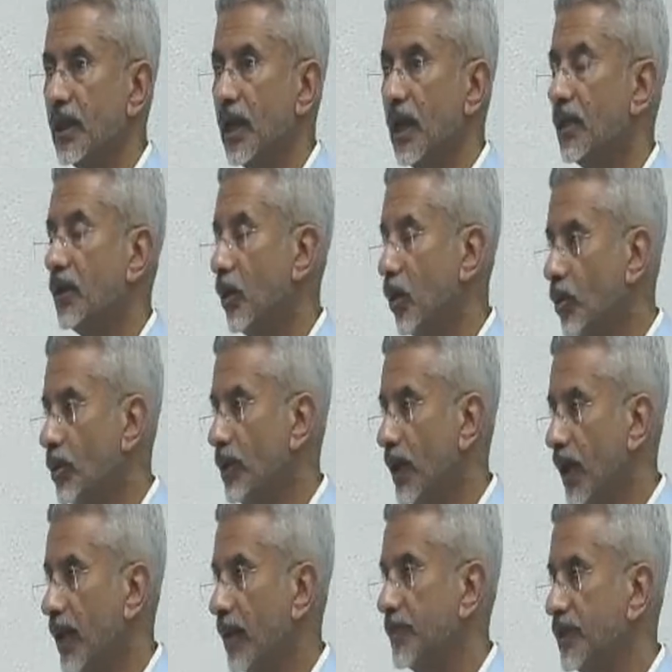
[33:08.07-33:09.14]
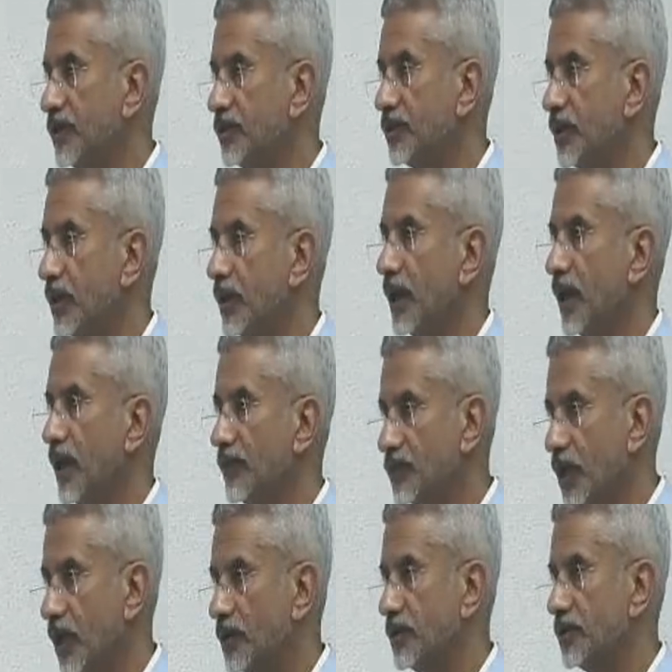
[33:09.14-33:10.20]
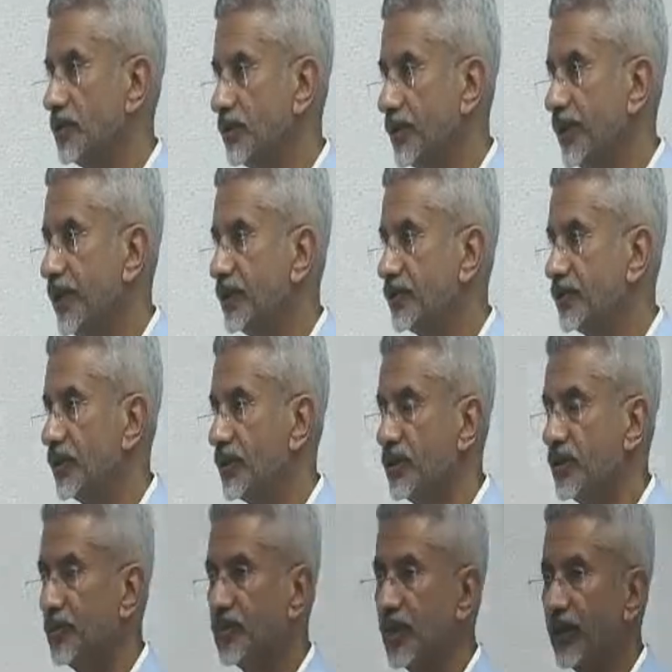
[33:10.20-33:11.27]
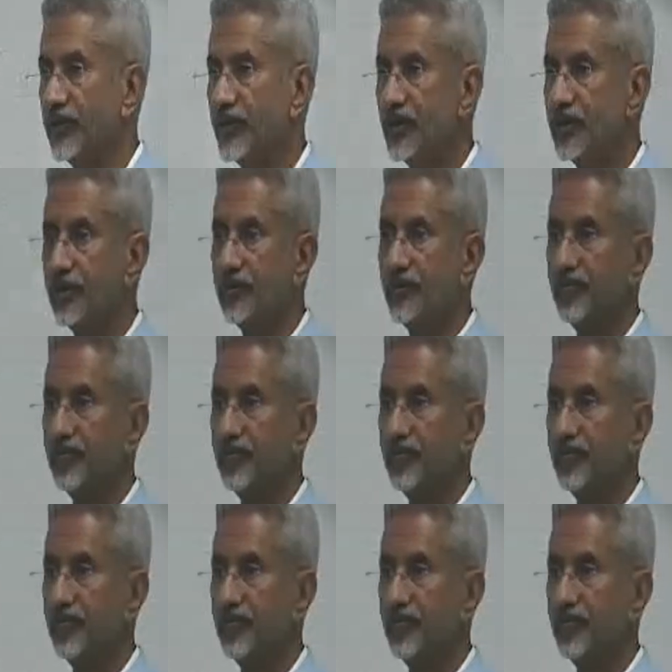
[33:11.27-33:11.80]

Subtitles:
and old habits have started to reassert themselves.